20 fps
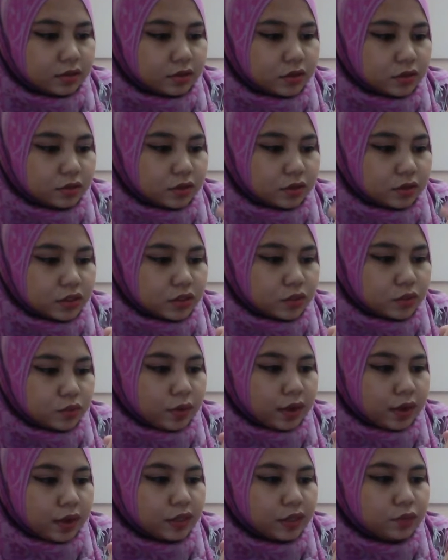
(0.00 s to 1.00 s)
so that's
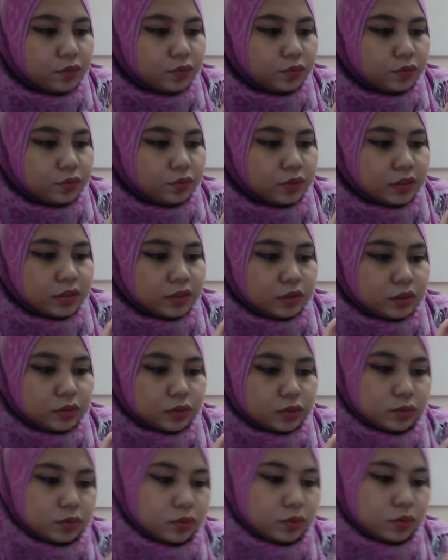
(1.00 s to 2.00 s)
why you need
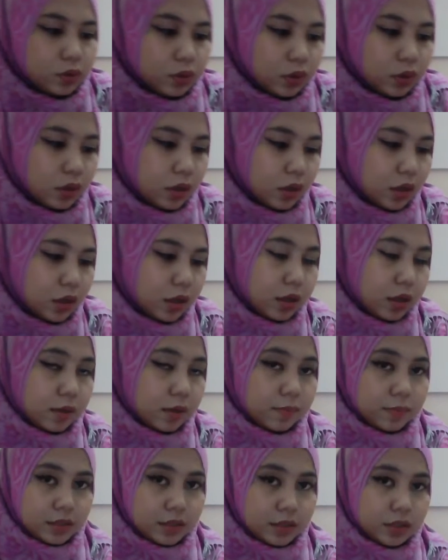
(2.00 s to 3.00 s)
to
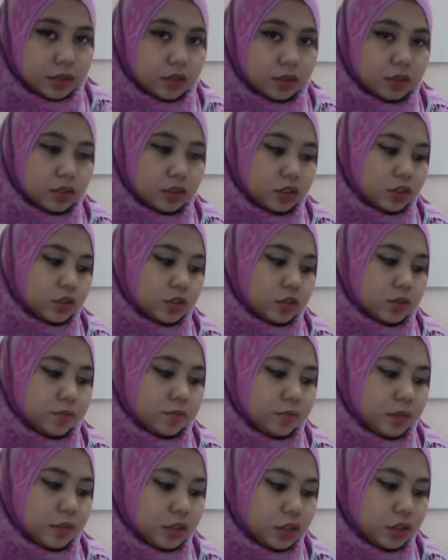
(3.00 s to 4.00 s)
massage it,
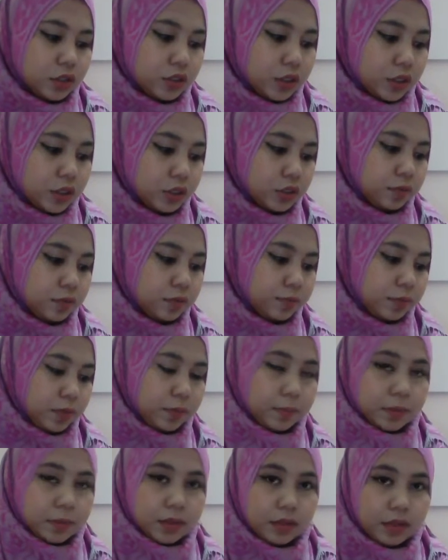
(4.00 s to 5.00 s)
massage
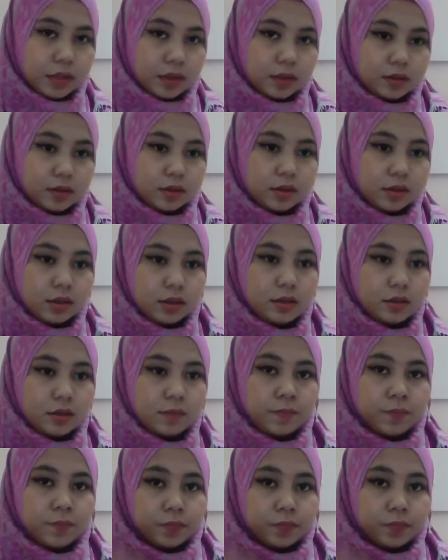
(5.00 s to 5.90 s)
properly, and then